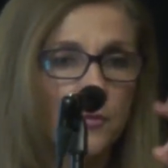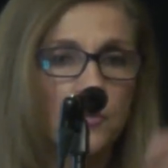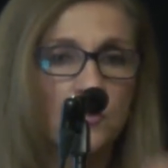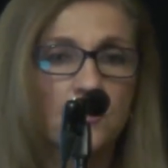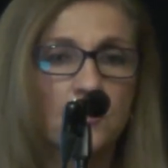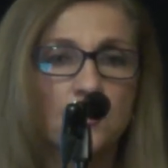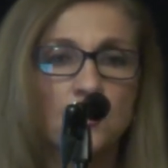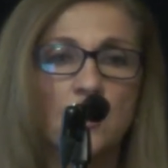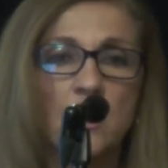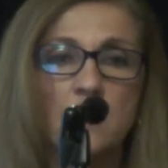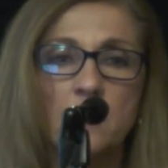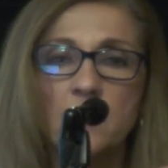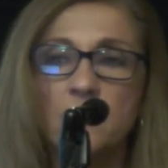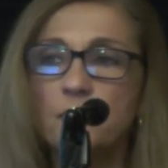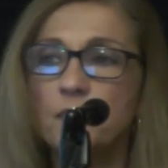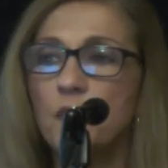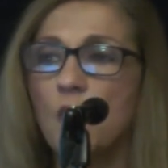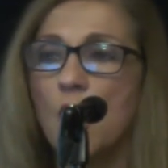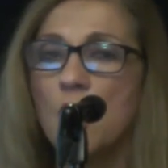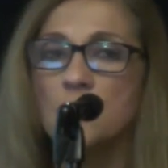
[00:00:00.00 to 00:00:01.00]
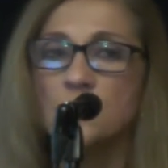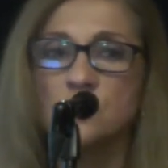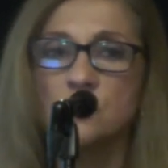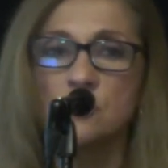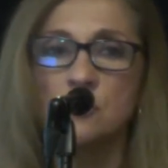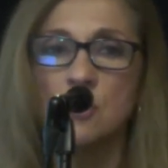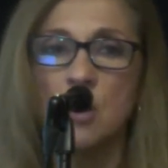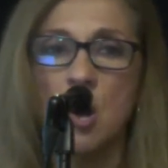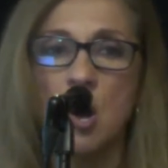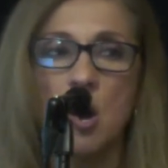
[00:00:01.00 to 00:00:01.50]
treatment
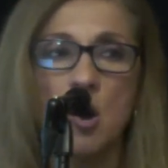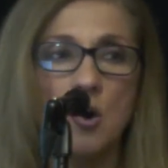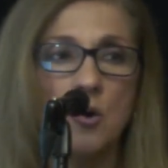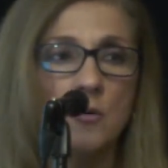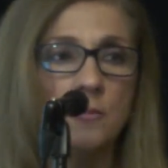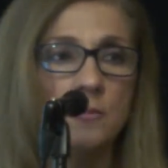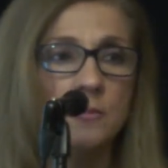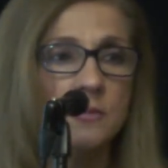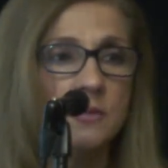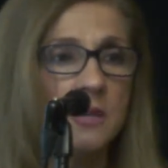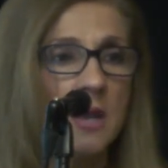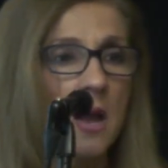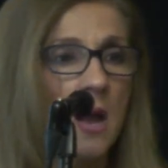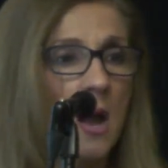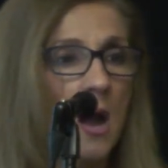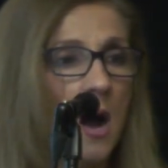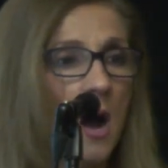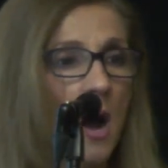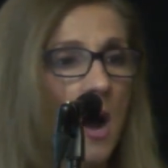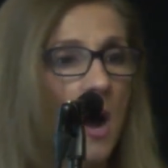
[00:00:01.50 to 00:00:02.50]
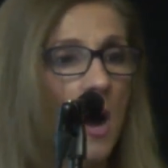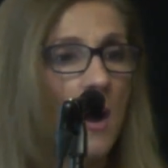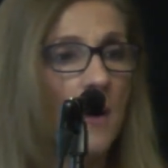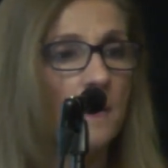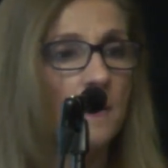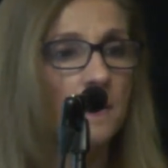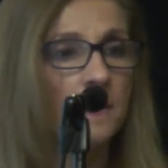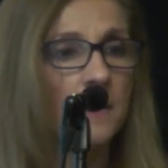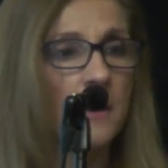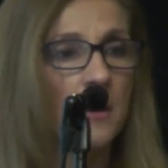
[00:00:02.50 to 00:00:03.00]
foster homes
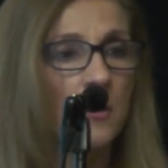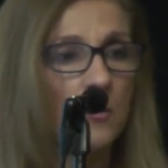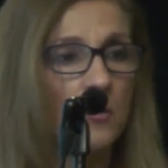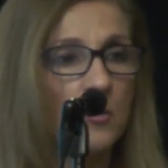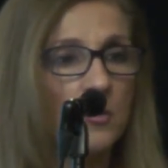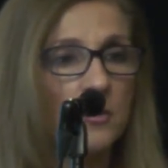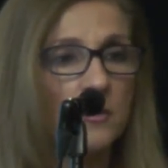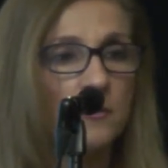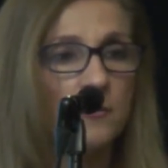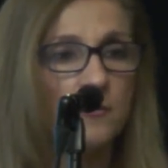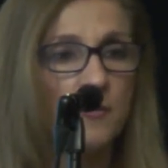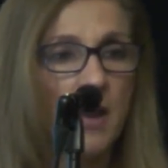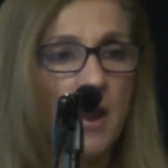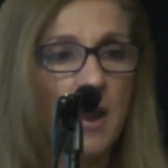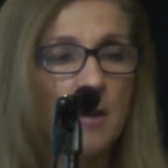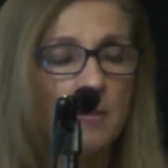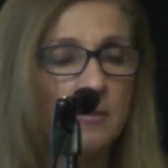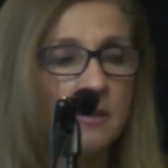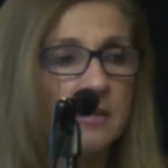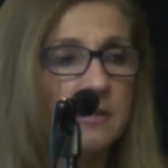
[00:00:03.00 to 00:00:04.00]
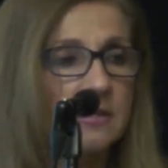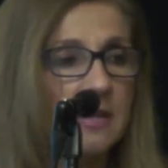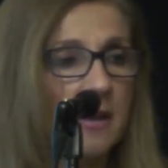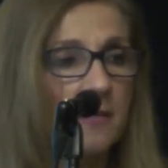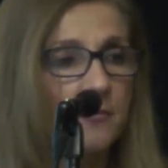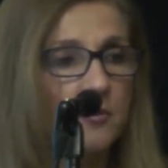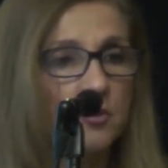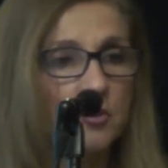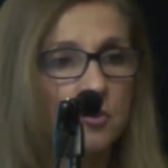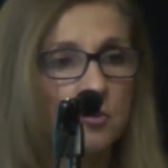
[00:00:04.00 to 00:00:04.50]
where the families
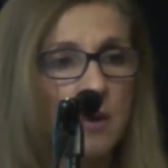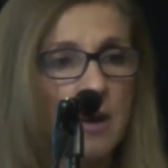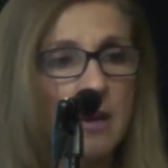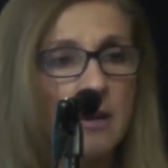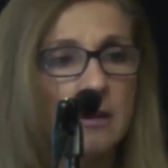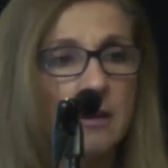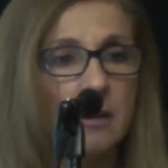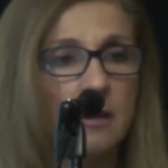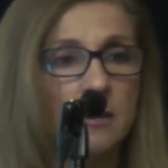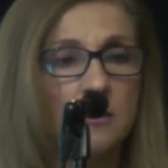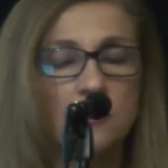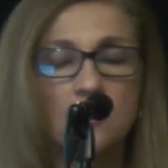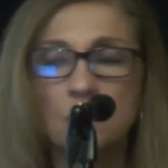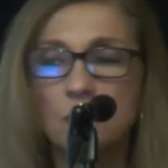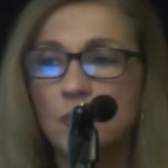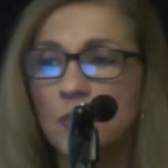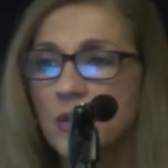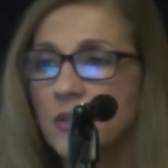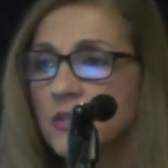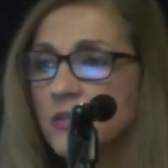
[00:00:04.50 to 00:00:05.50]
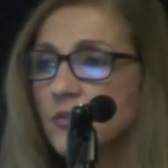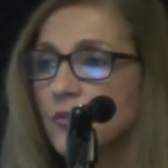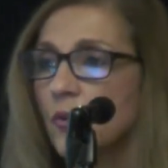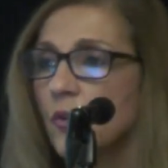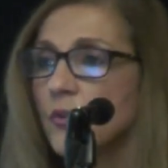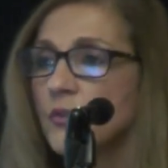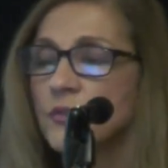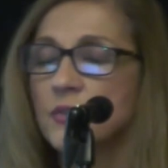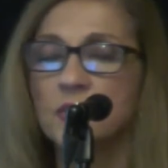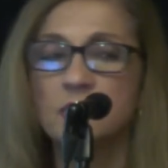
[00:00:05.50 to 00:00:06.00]
have the training and the
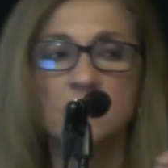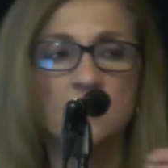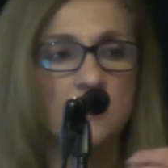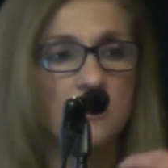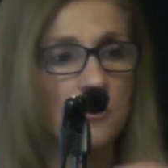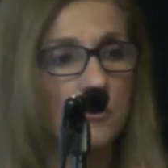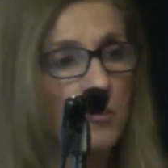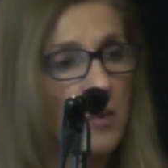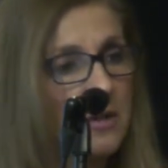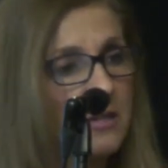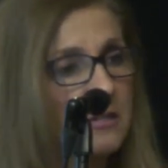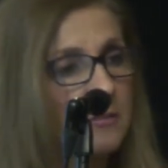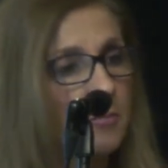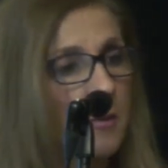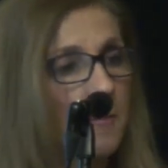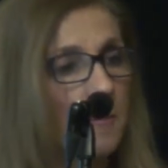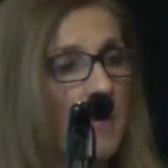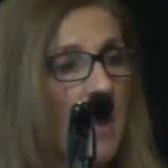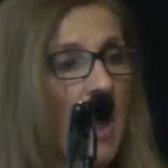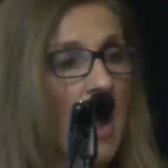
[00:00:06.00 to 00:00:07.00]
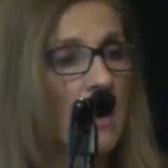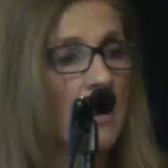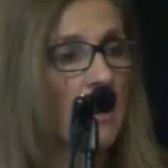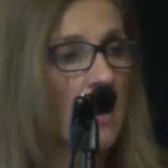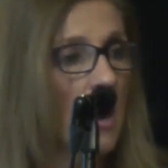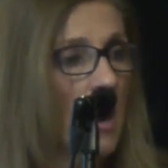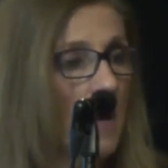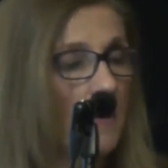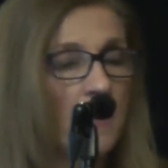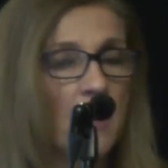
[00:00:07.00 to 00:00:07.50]
resources and the respite
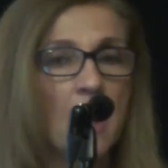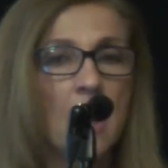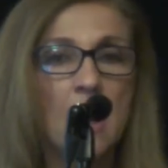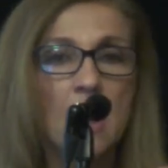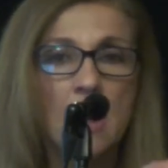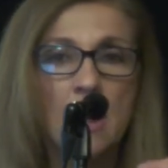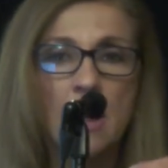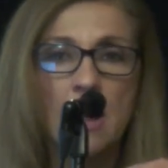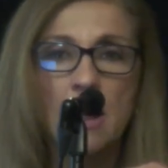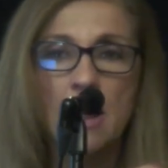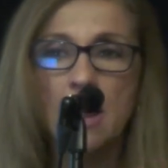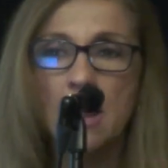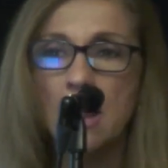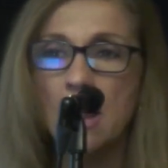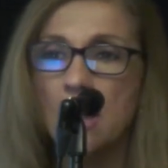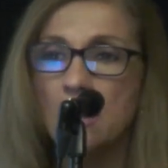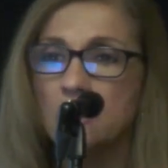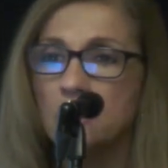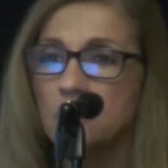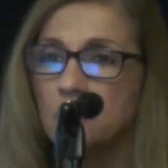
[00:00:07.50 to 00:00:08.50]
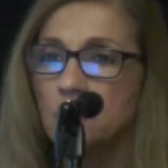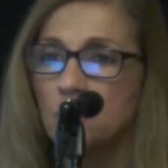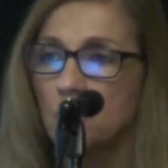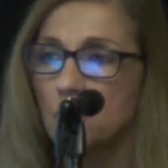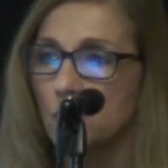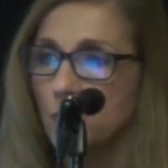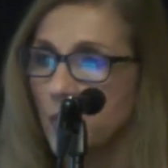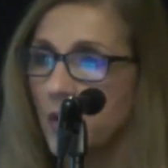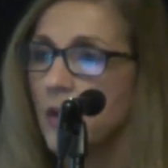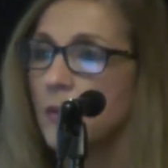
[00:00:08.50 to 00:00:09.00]
backup, and
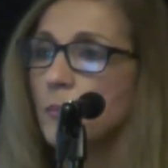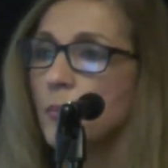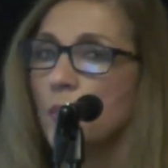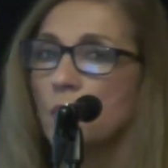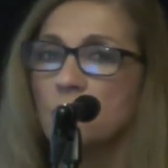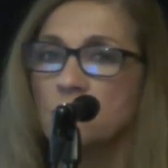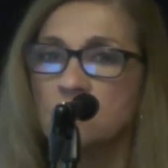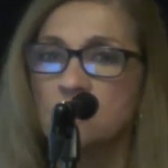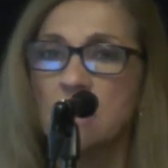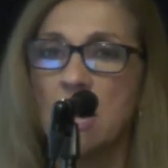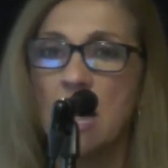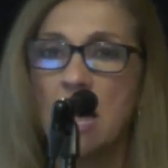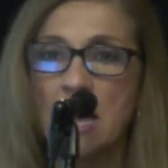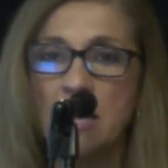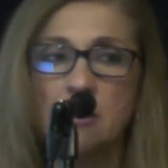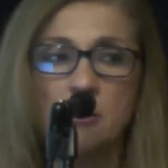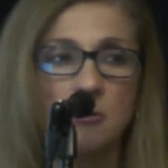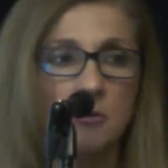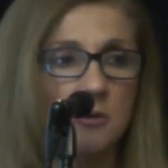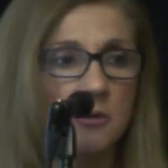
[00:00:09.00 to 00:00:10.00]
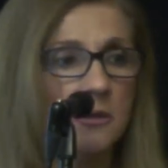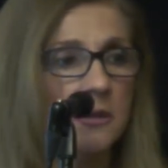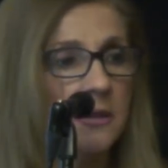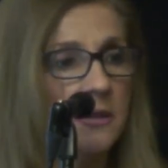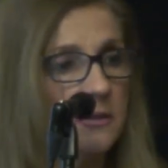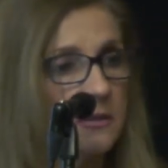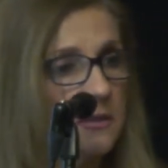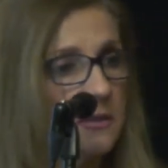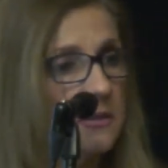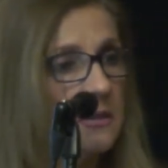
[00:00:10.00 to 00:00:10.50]
they're reimbursed
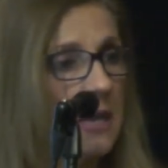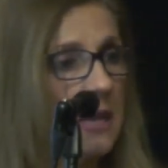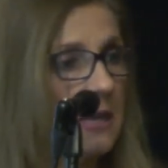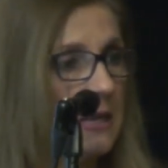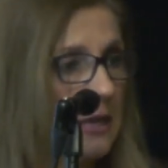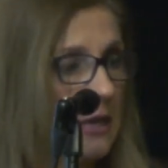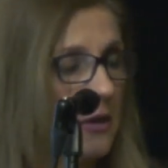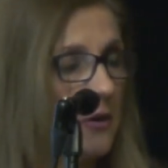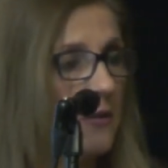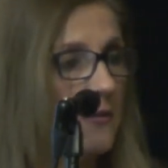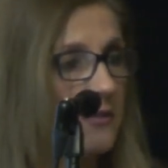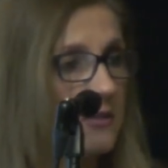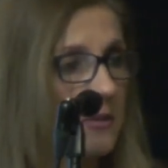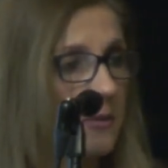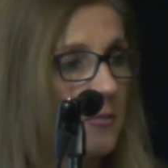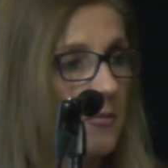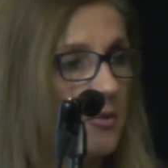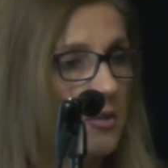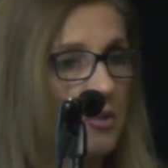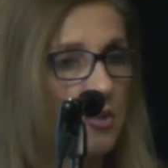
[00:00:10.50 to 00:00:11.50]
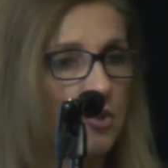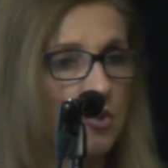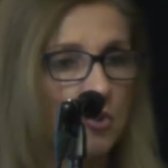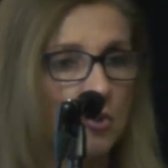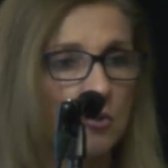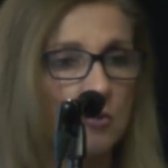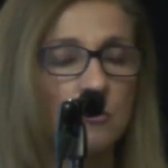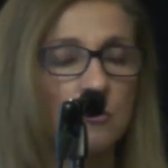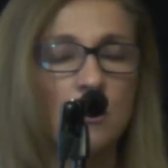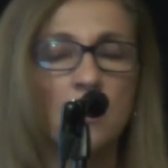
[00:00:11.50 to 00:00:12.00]
adequately to take care of some of these
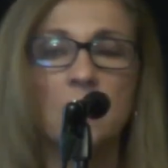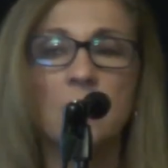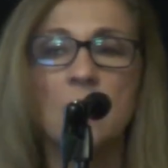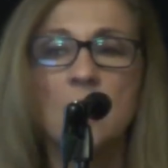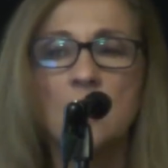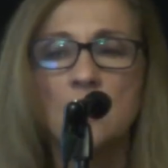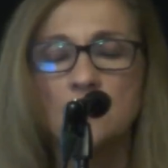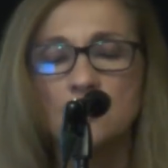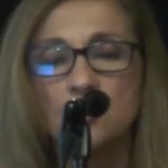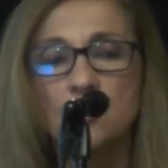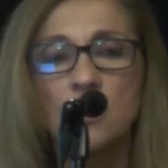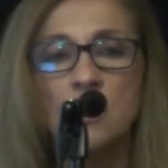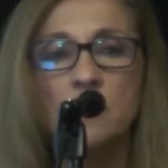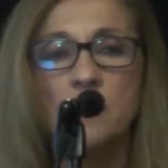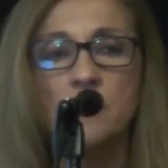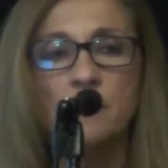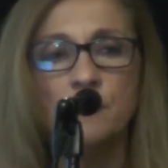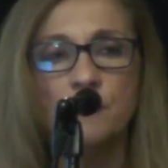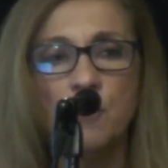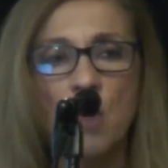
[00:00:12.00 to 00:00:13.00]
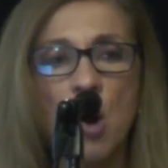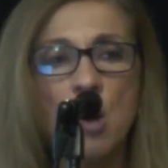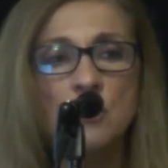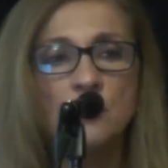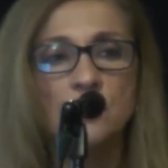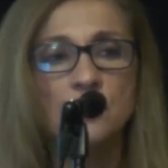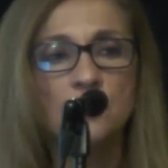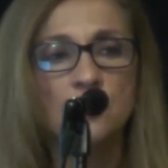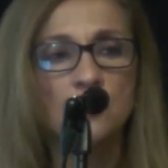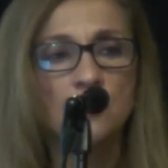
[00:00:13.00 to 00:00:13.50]
children. Treatment
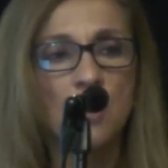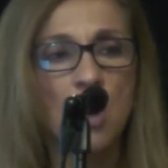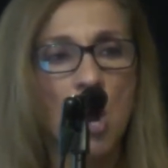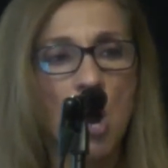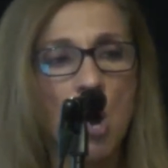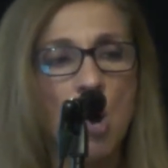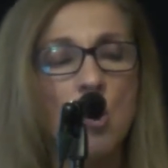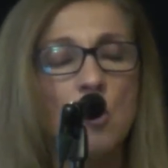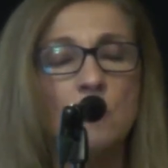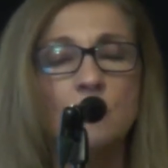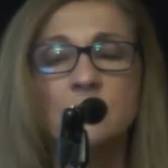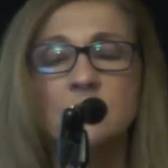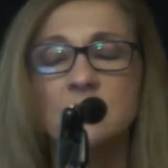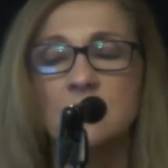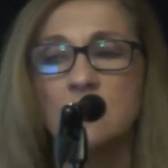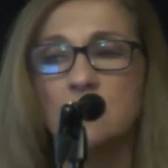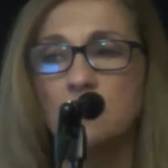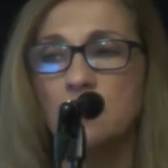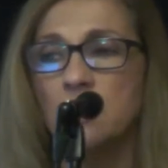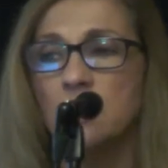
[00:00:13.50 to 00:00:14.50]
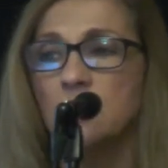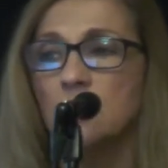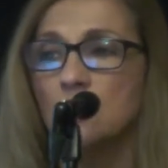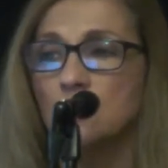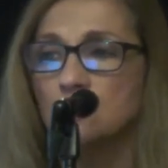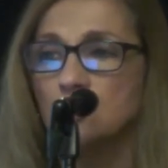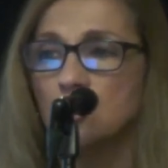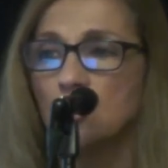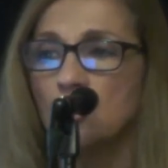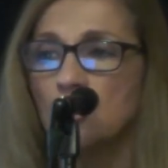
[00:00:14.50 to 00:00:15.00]
foster homes can be an
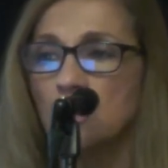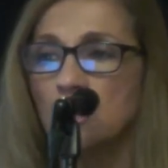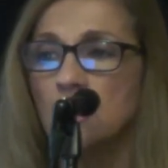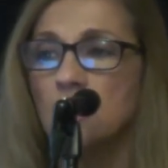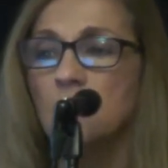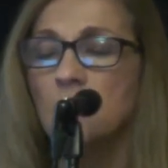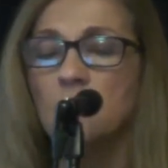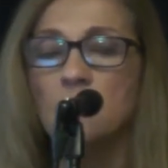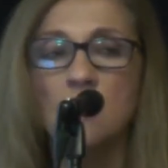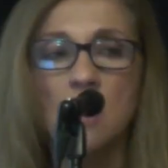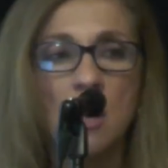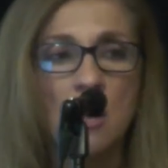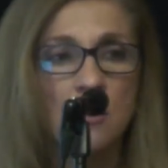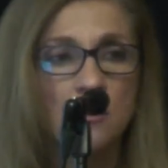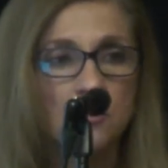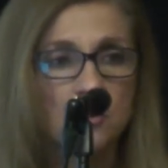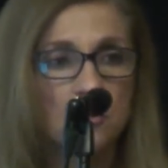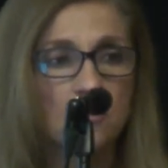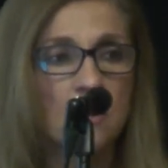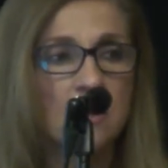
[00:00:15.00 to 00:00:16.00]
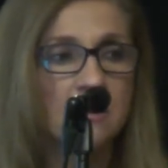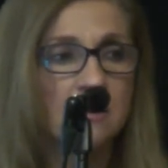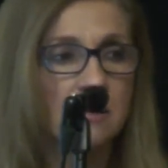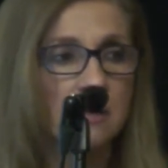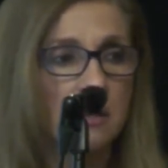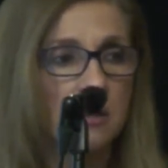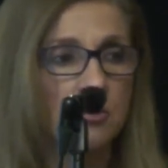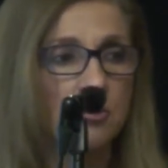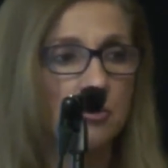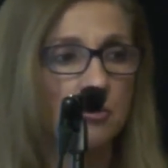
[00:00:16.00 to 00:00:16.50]
alternative to
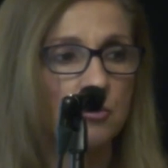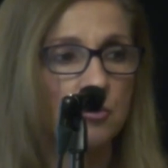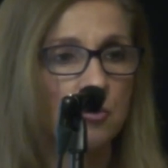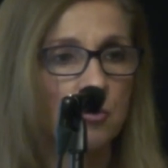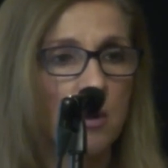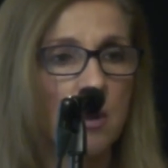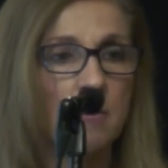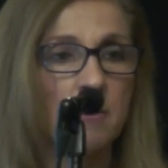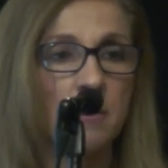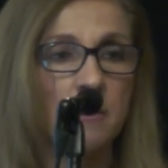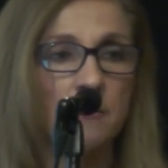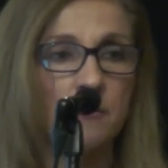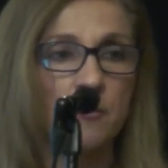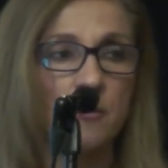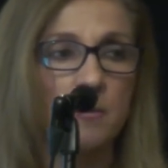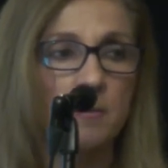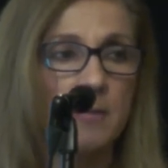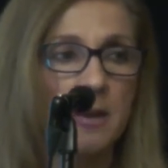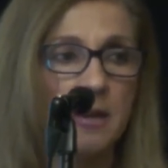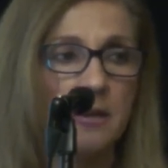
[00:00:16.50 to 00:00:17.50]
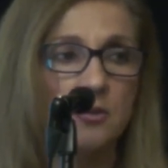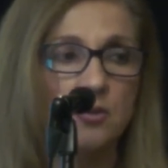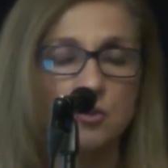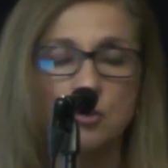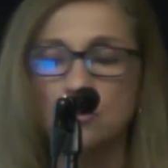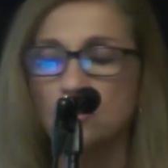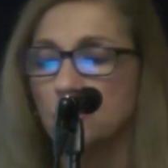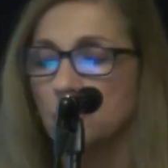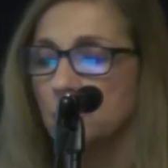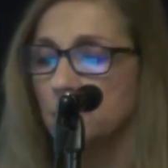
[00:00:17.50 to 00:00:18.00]
residential treatment for many
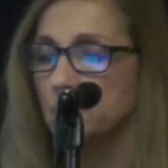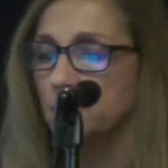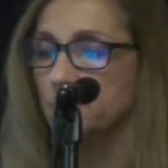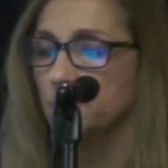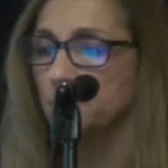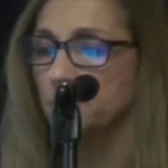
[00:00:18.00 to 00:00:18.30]
children.